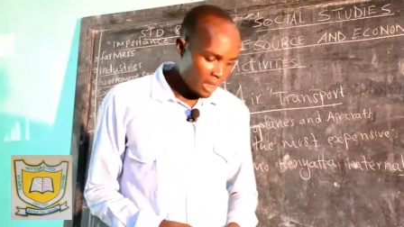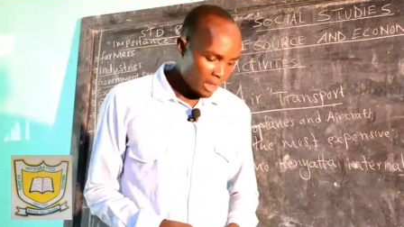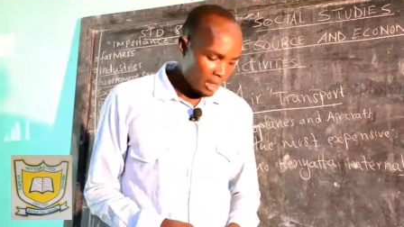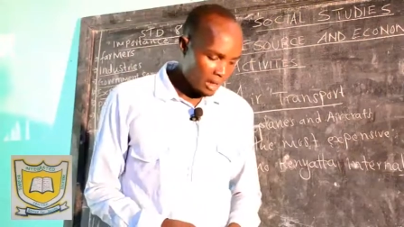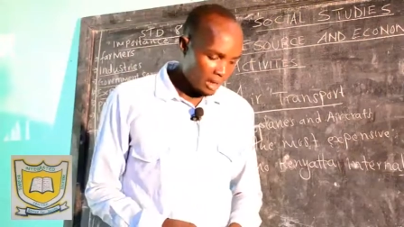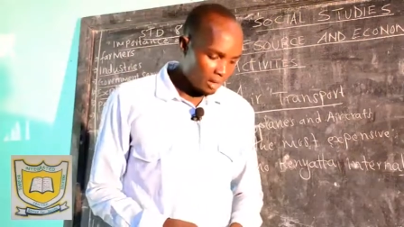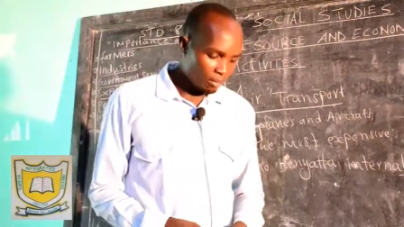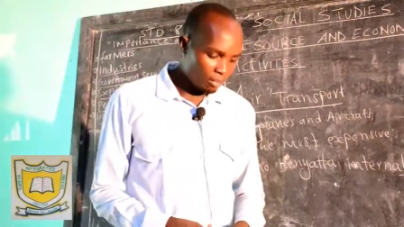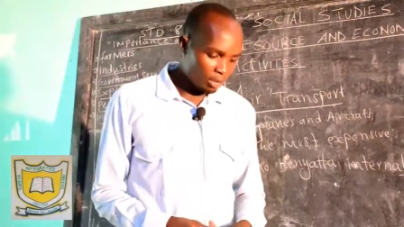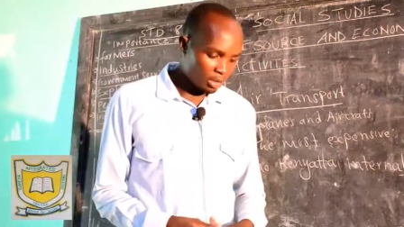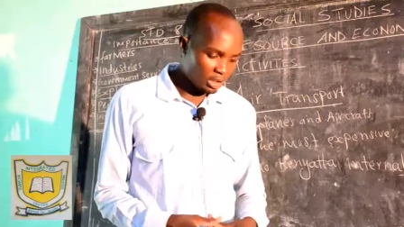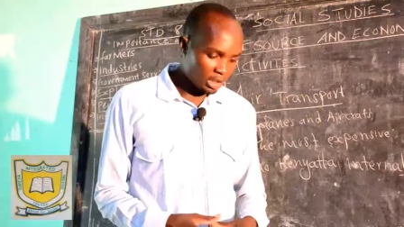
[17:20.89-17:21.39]

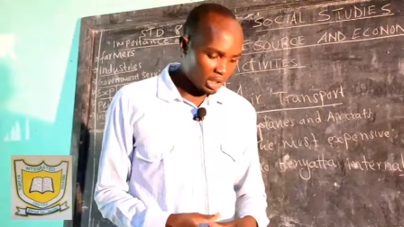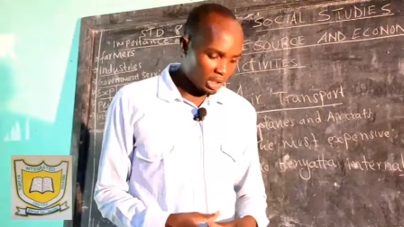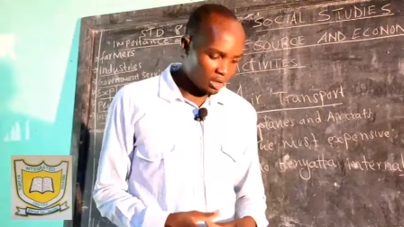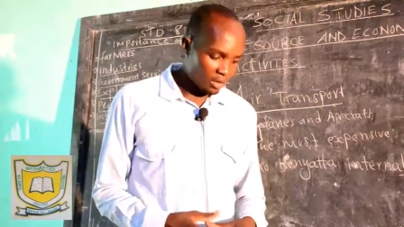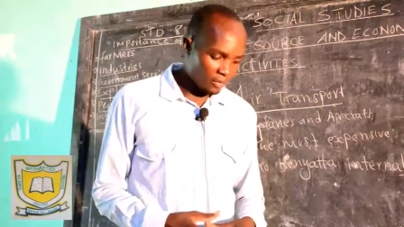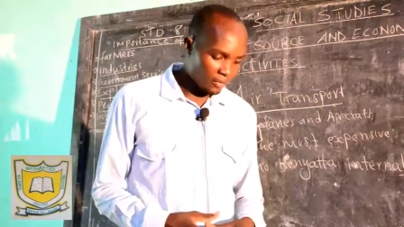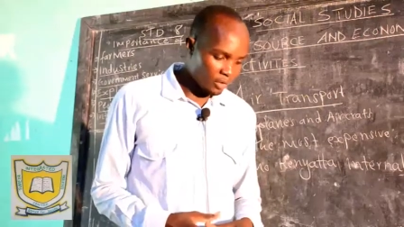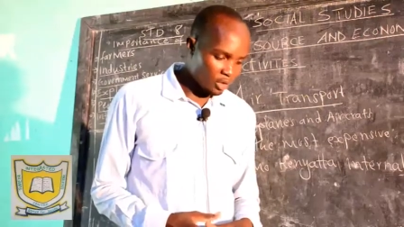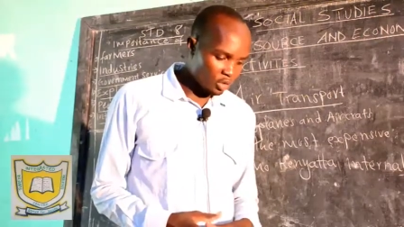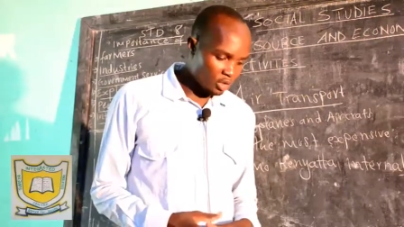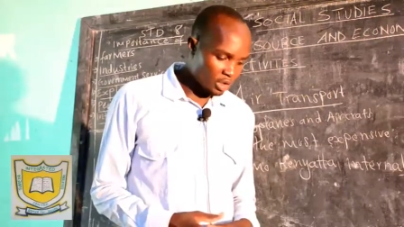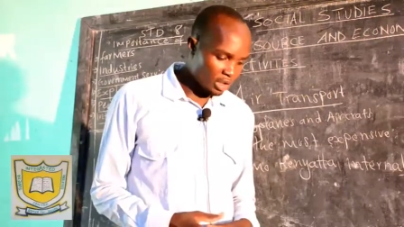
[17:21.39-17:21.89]
Important
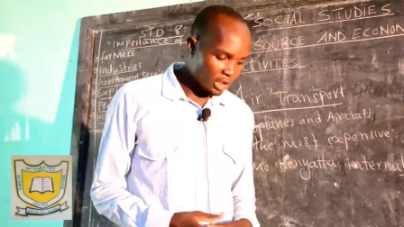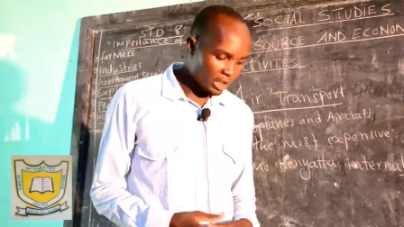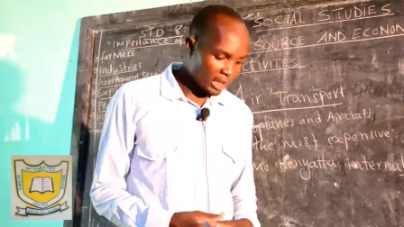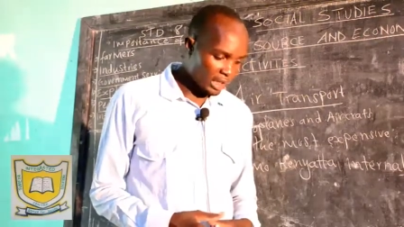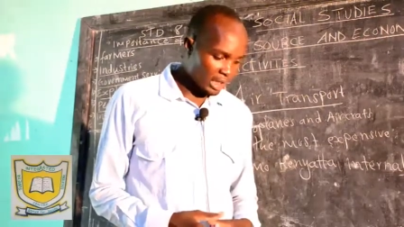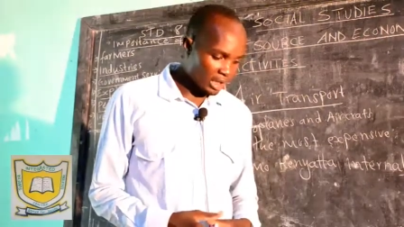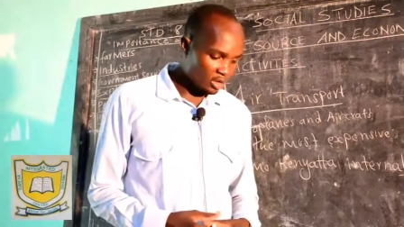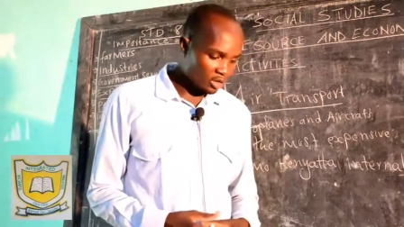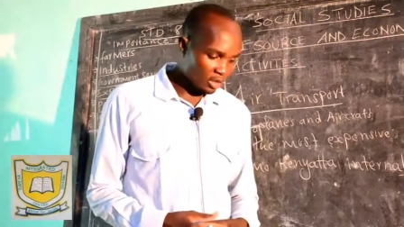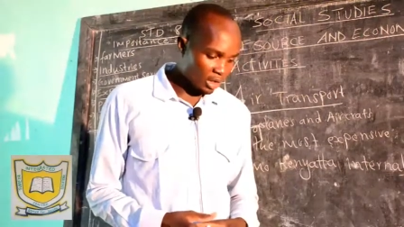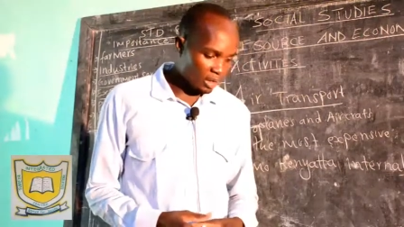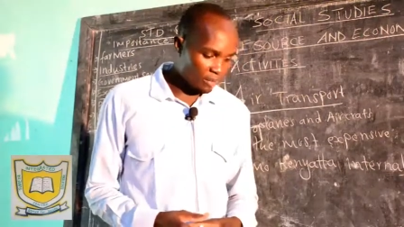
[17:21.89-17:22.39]
of using
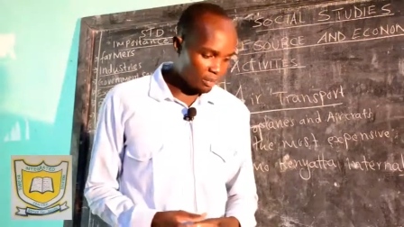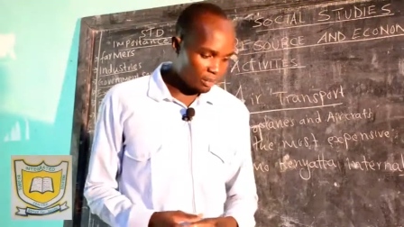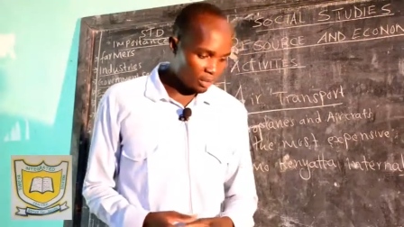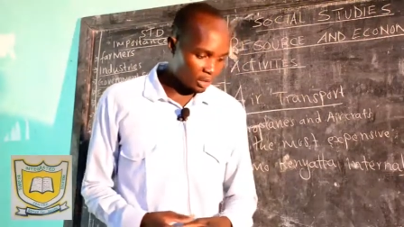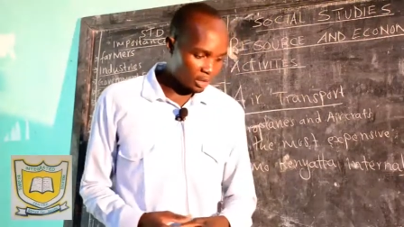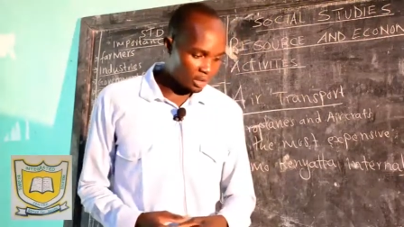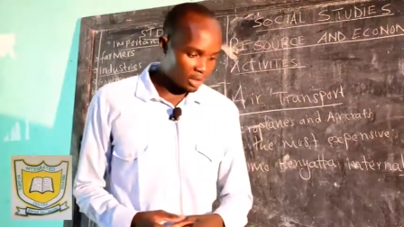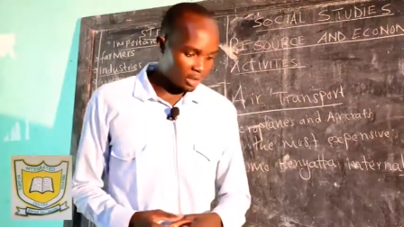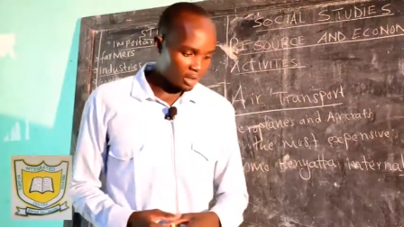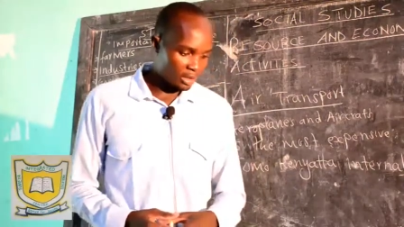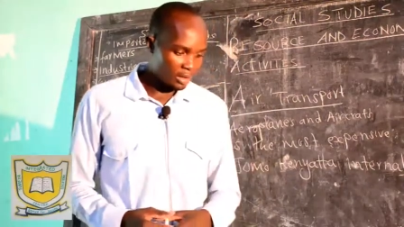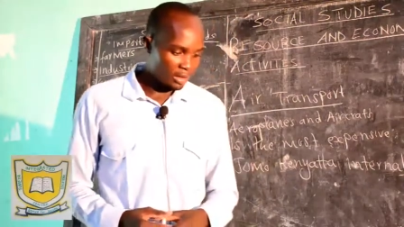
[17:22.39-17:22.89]
air
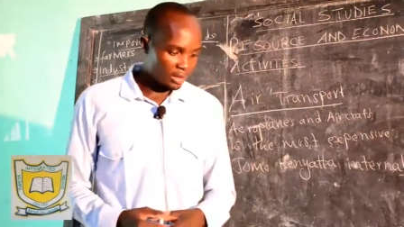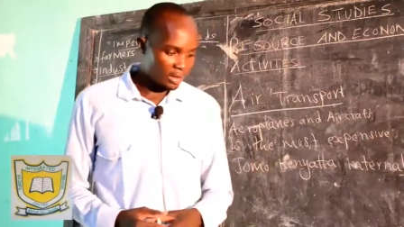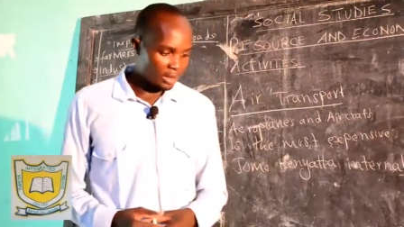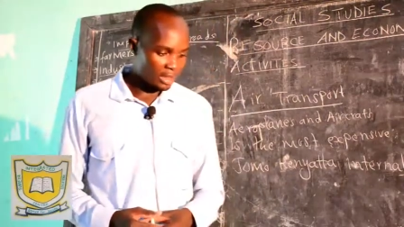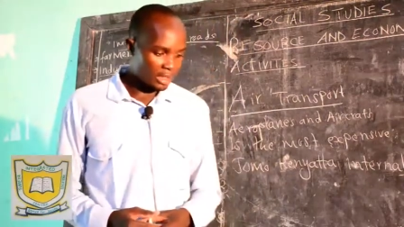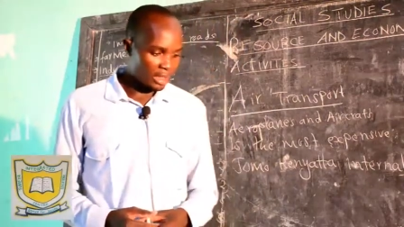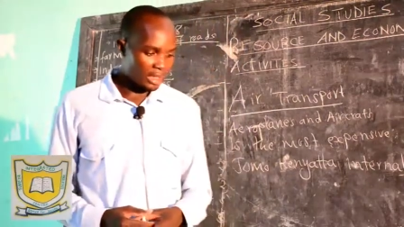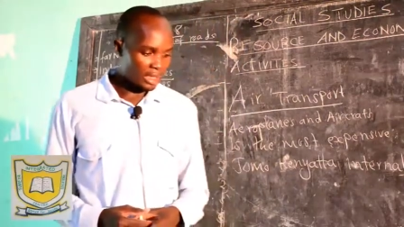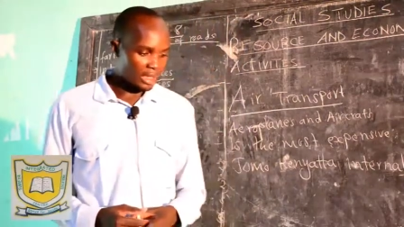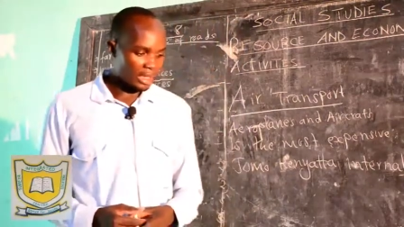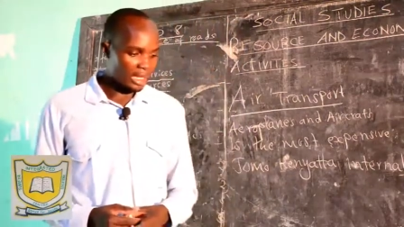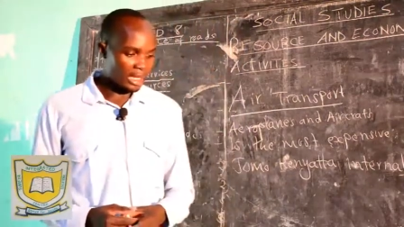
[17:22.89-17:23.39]
transport,
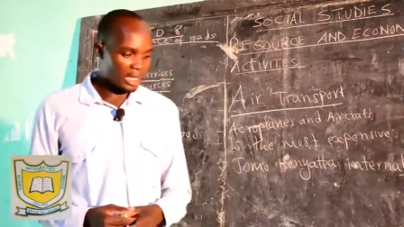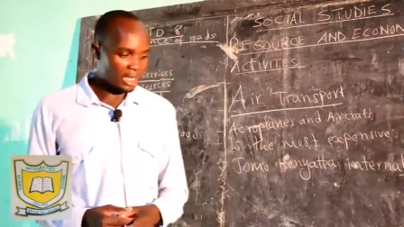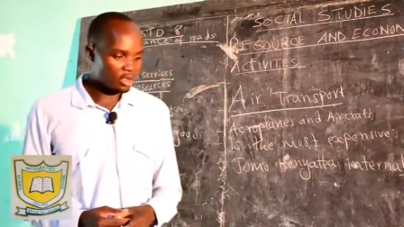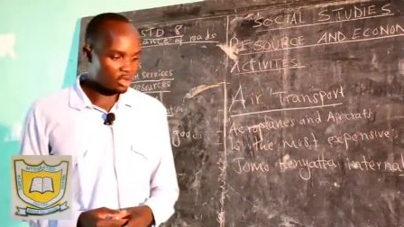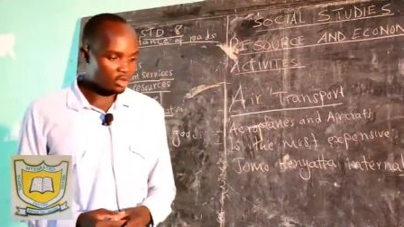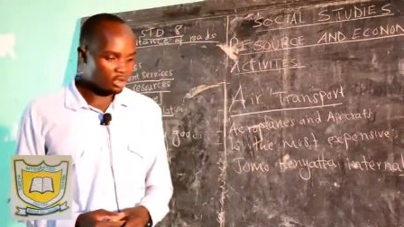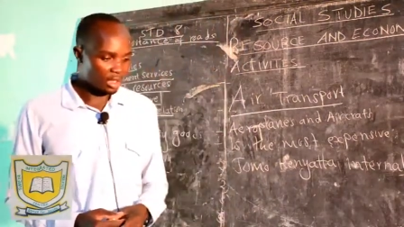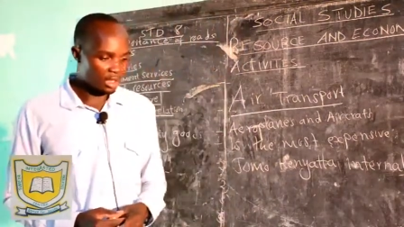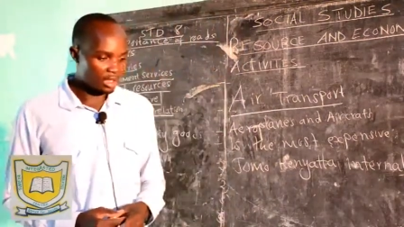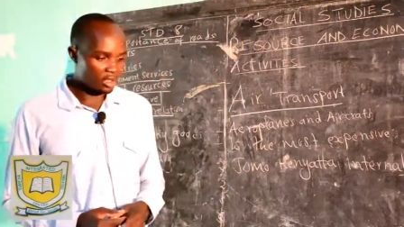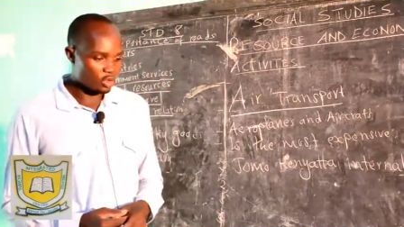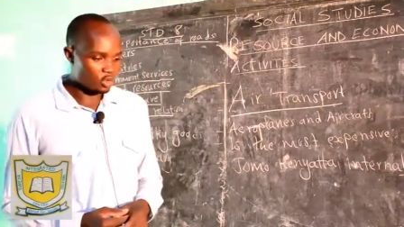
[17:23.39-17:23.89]

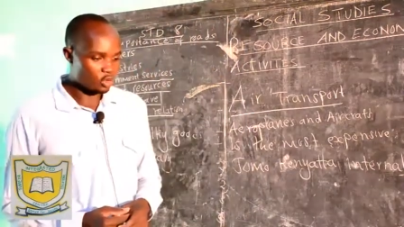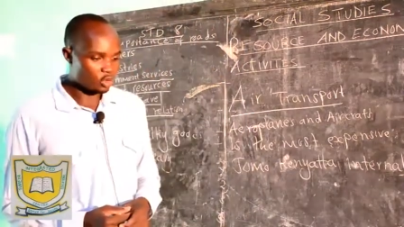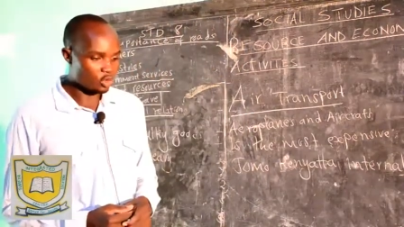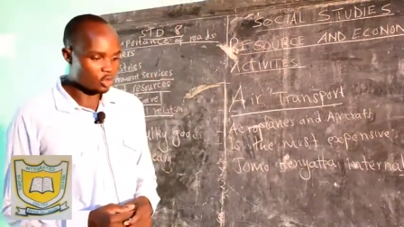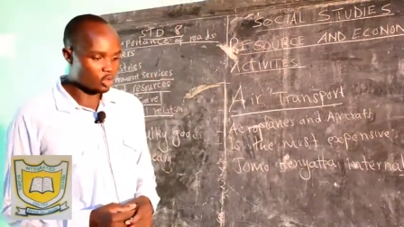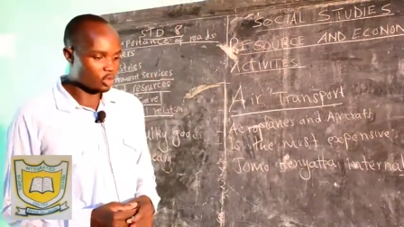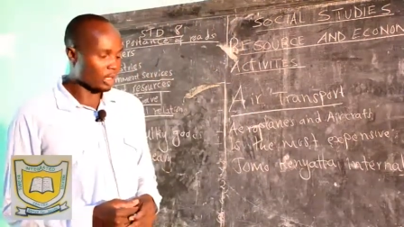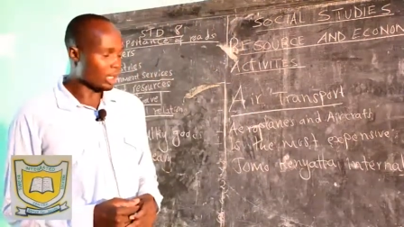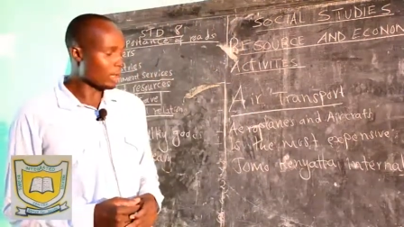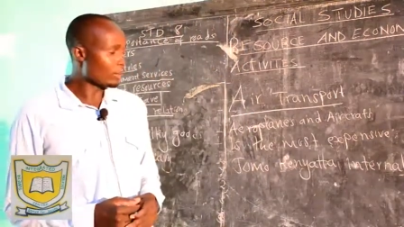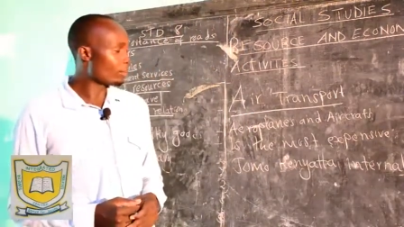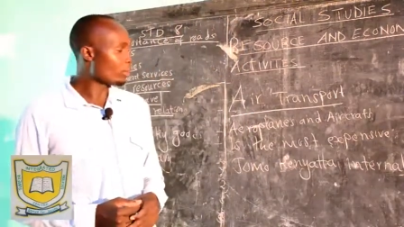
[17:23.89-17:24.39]
to
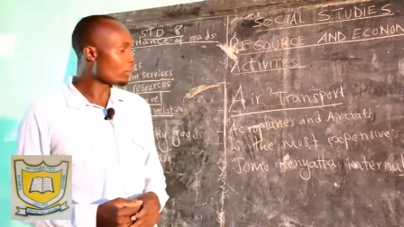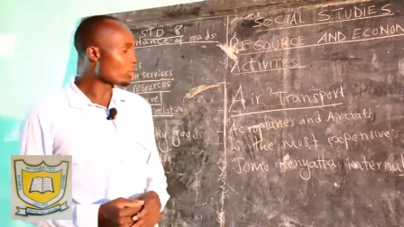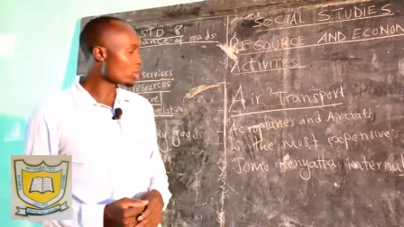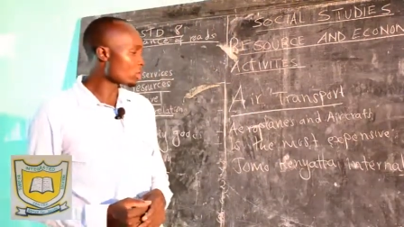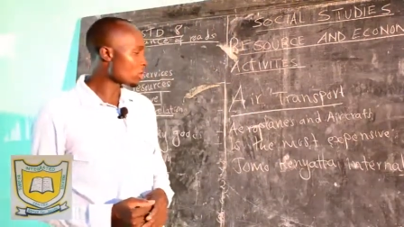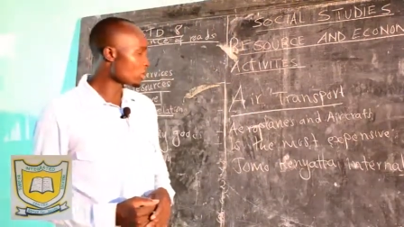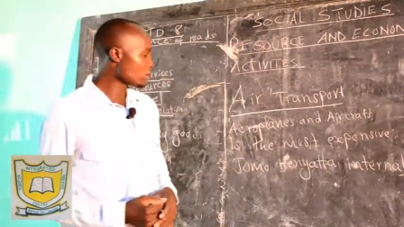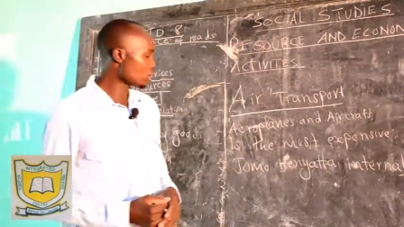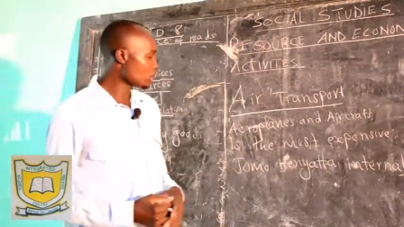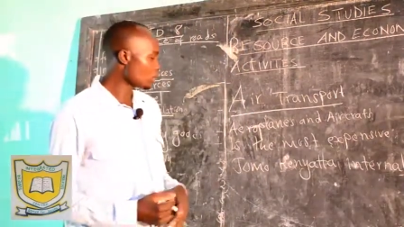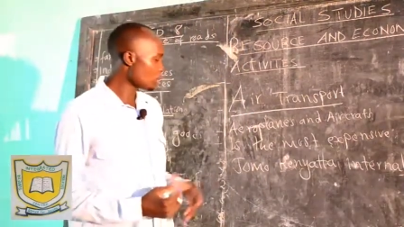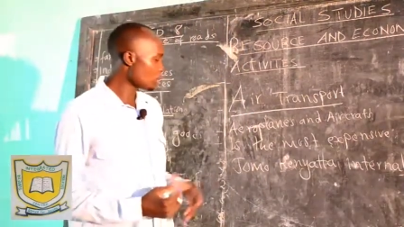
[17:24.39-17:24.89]
transport